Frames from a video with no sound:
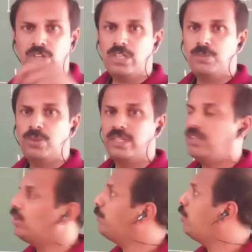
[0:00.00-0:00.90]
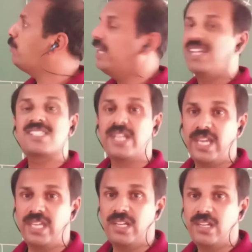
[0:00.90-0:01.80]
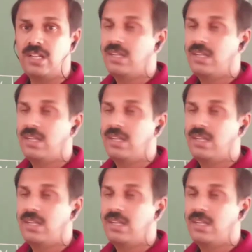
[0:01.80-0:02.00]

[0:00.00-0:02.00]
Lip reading: you have to put 10 to the power minus 9.